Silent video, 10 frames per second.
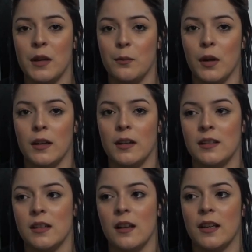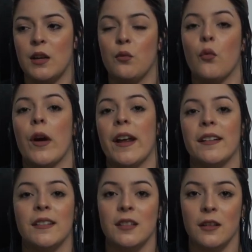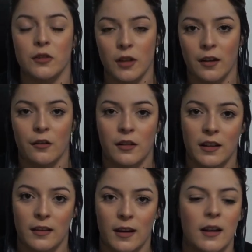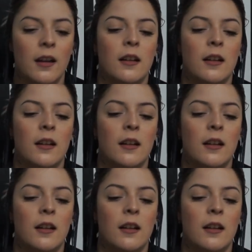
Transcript: but it's not like he ran into the chair or anything.